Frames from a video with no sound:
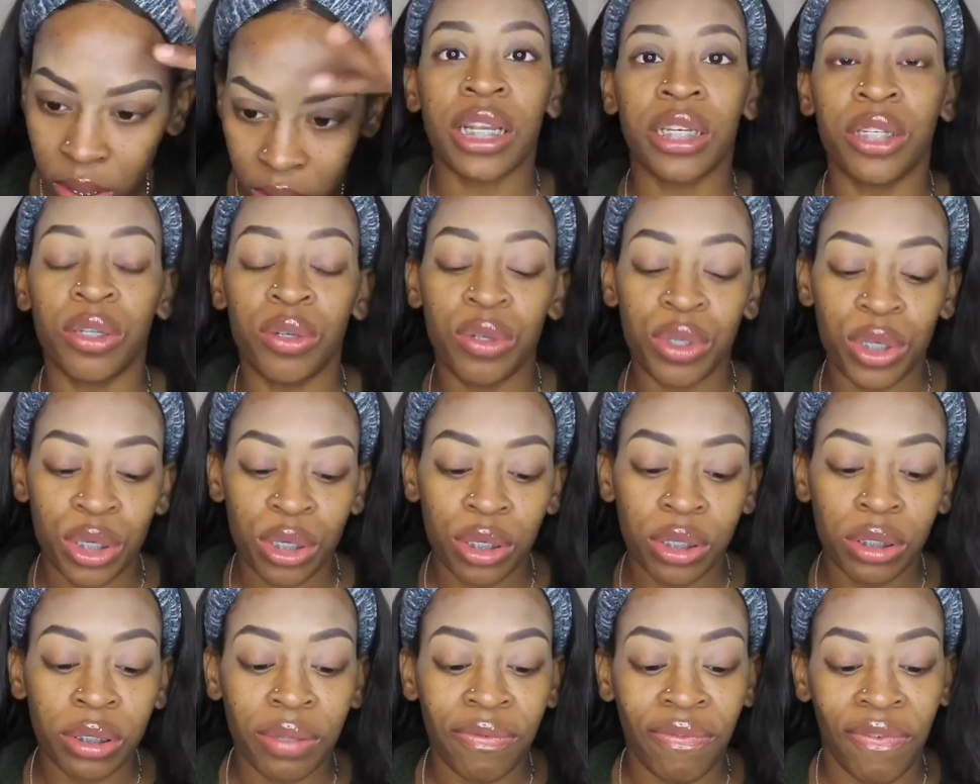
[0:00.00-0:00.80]
I do
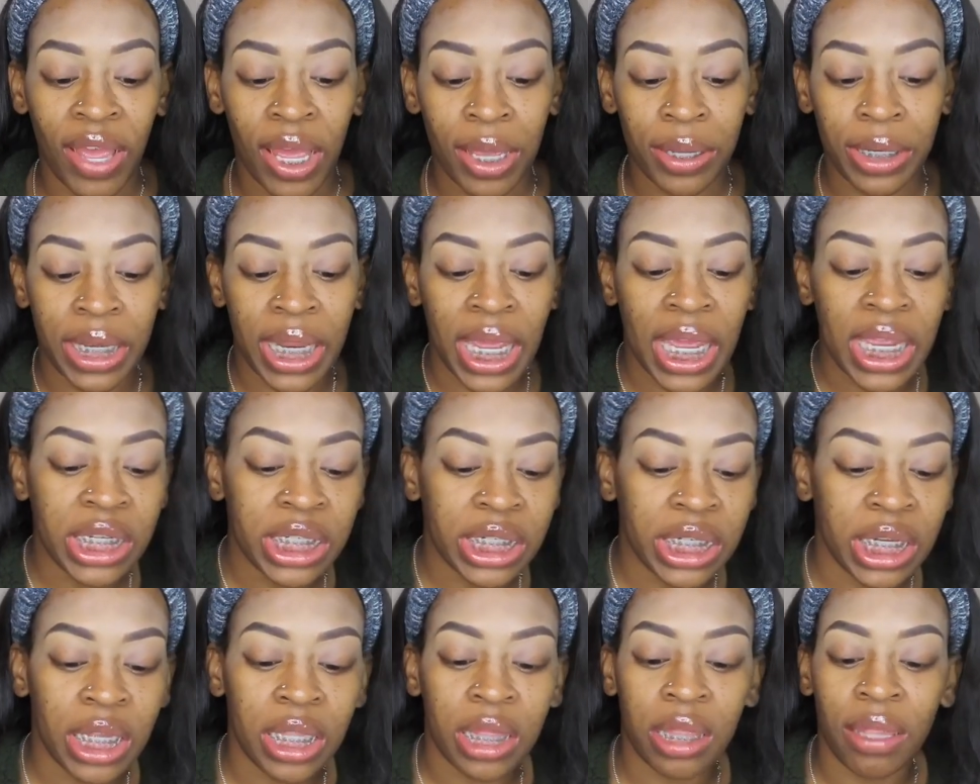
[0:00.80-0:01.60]
use
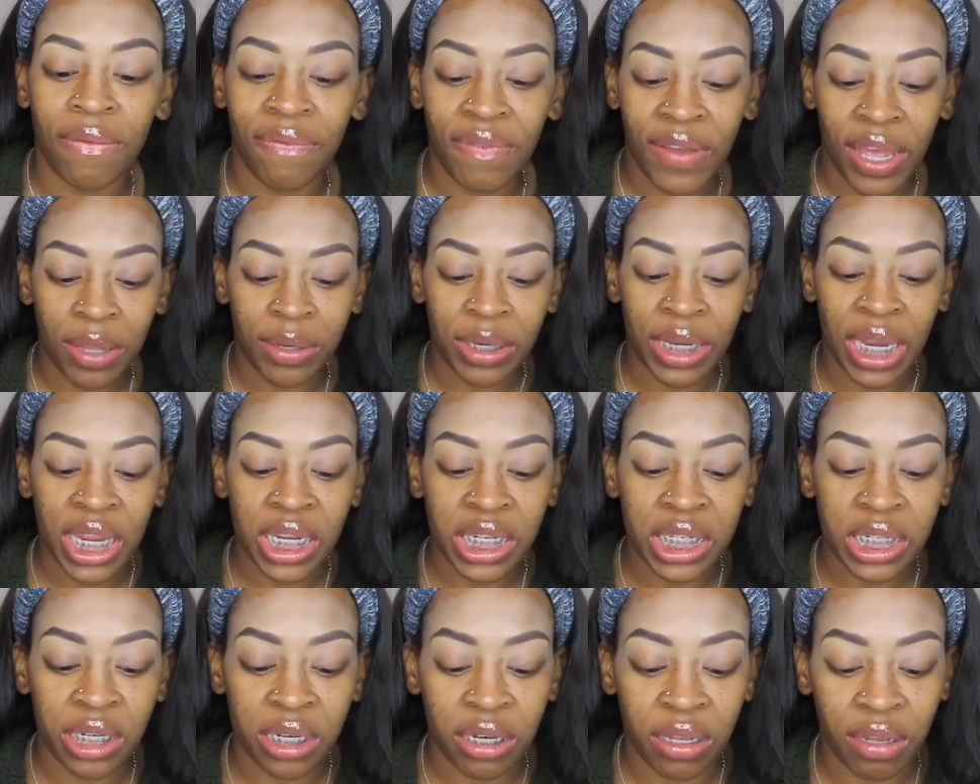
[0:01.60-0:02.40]
foundation. The
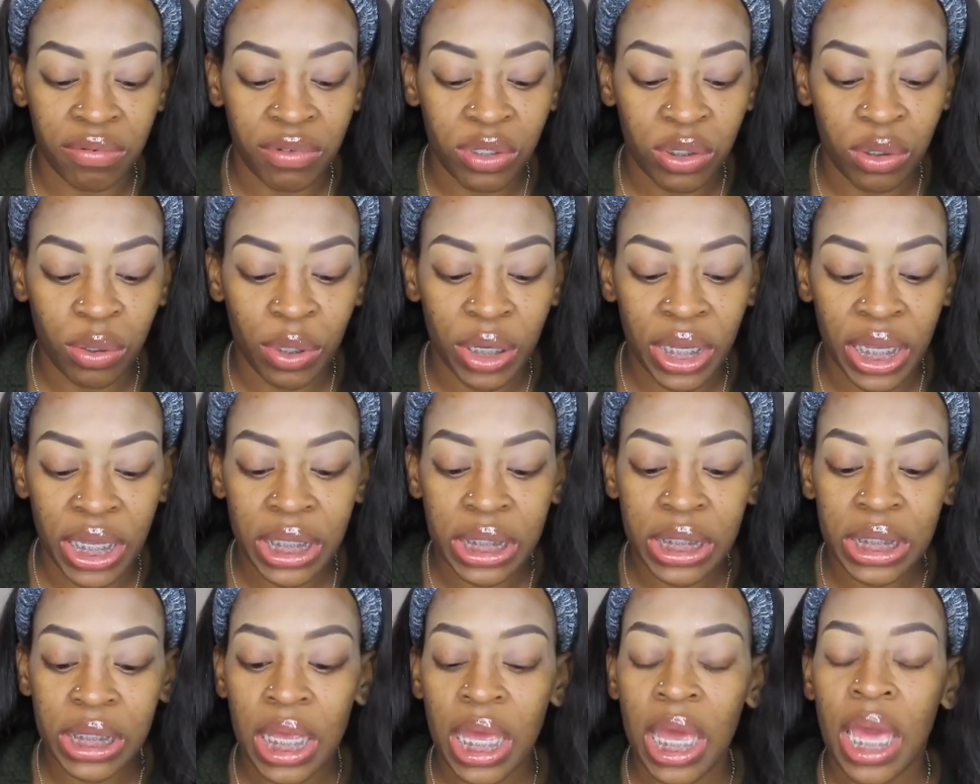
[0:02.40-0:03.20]
foundation of
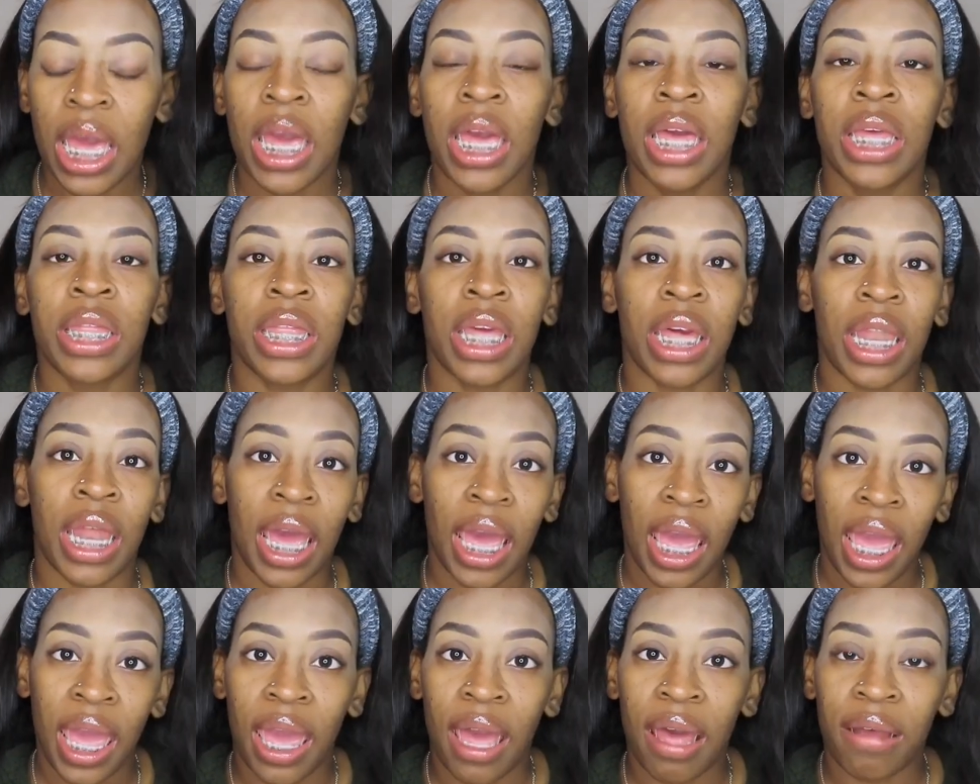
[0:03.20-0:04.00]
choice that
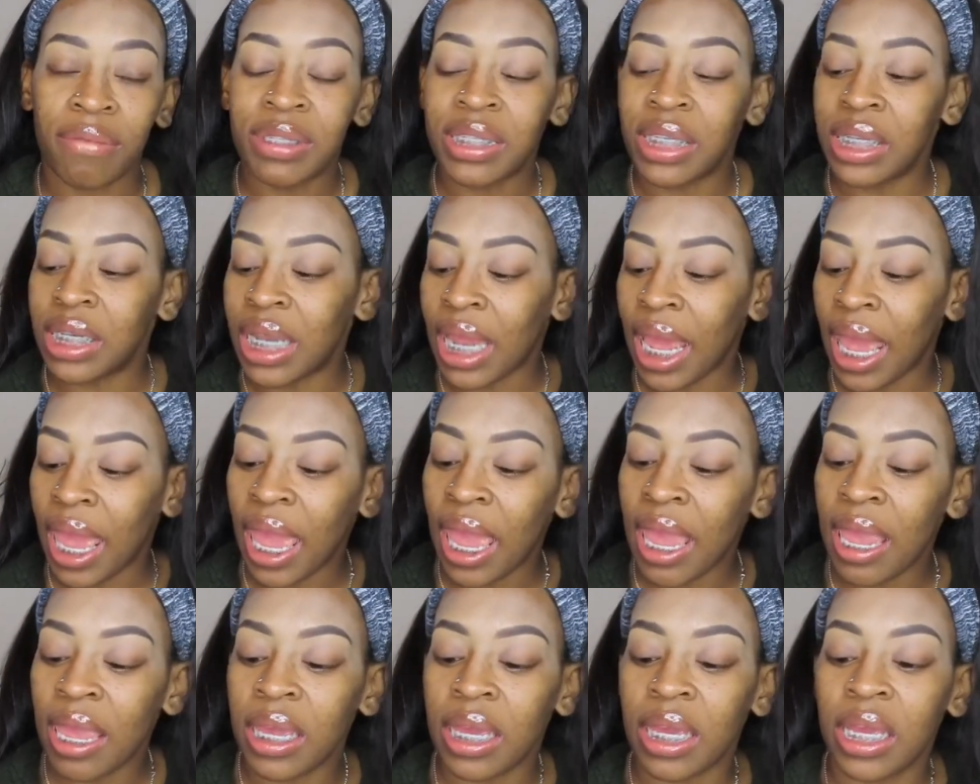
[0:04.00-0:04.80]
I have
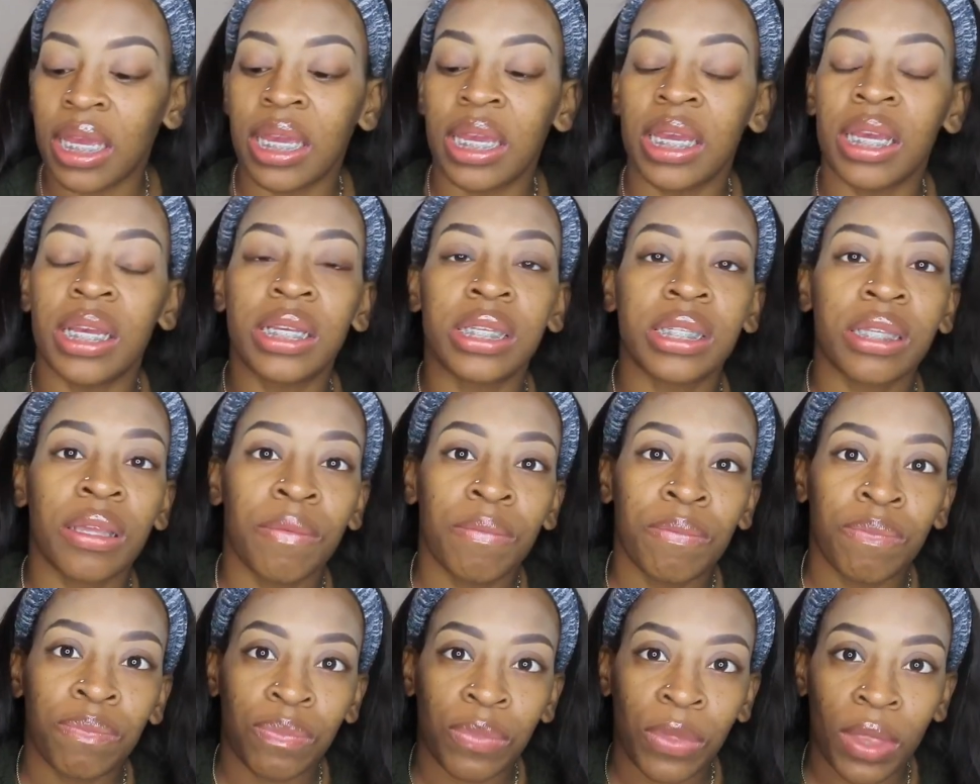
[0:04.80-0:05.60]
today is
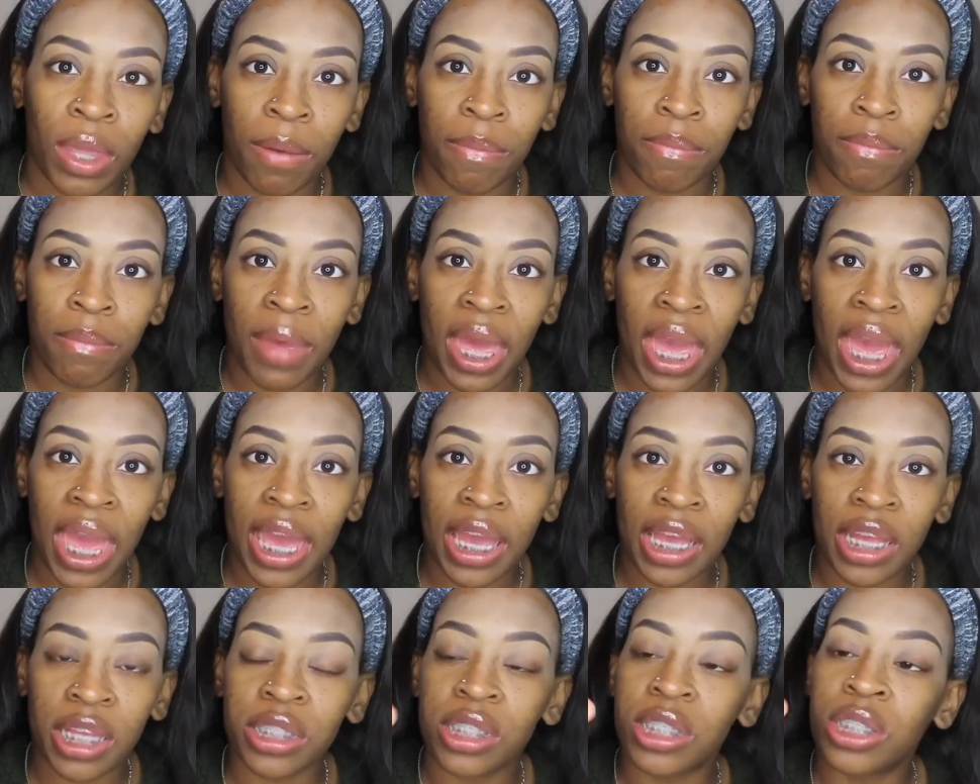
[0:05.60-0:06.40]

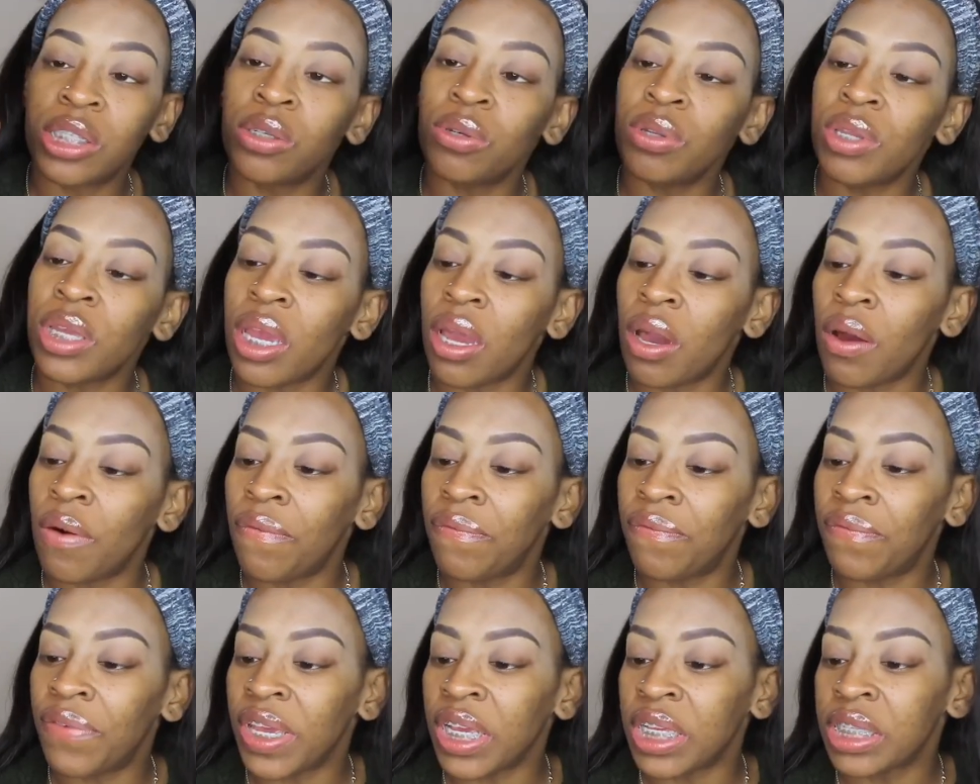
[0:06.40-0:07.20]
MAC Studio
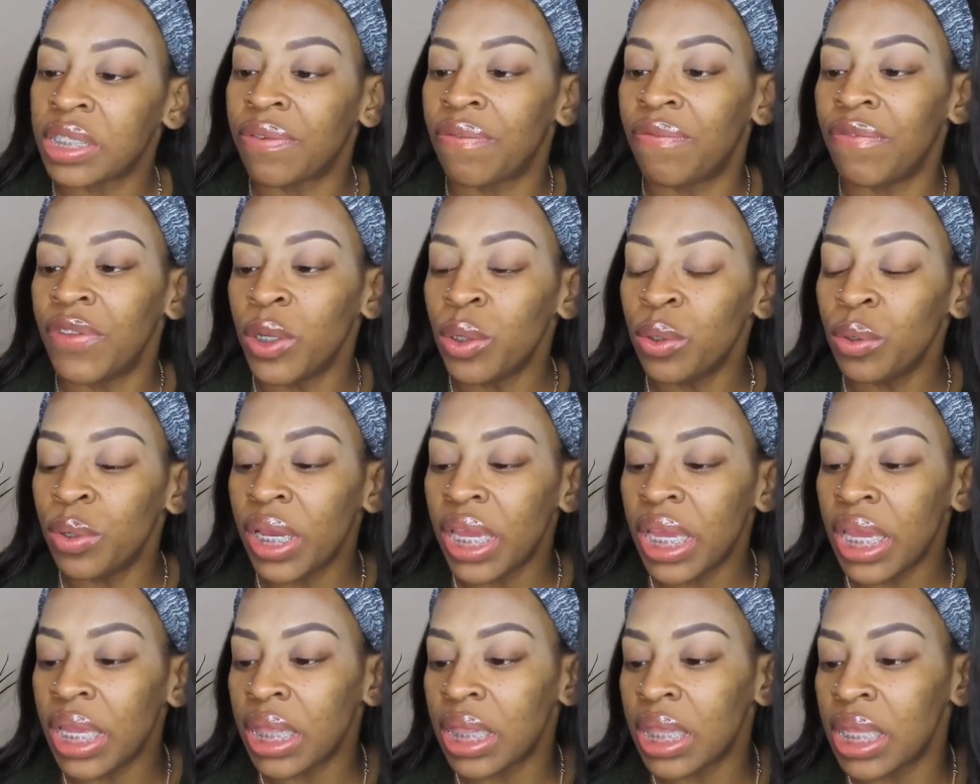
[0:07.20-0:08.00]
Fix
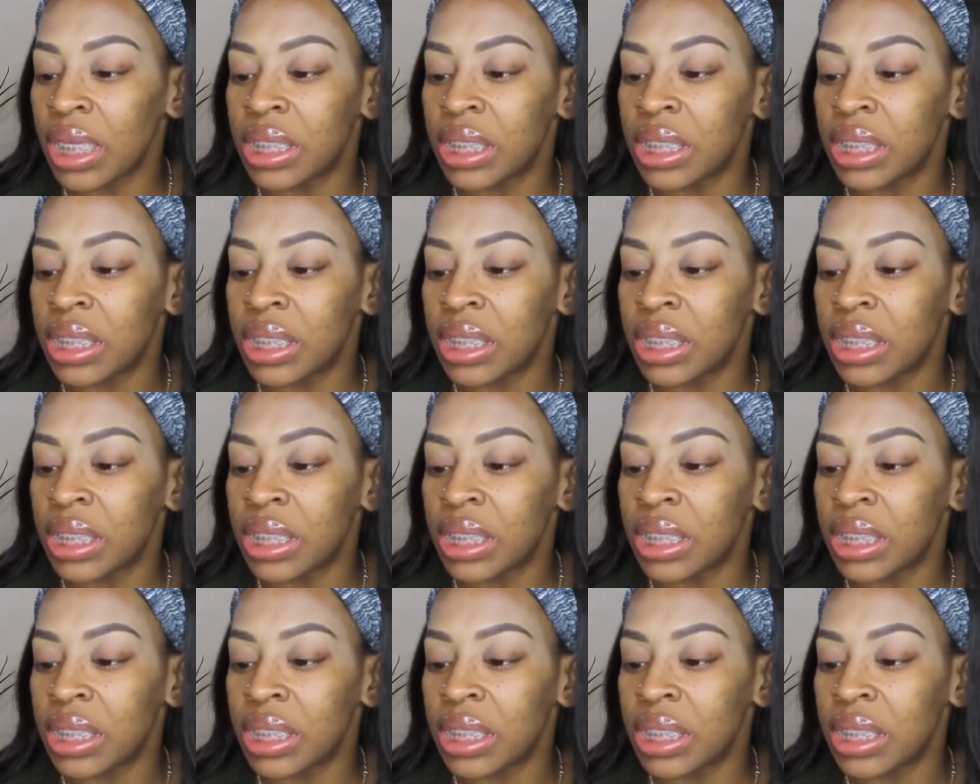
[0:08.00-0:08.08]
Fluid.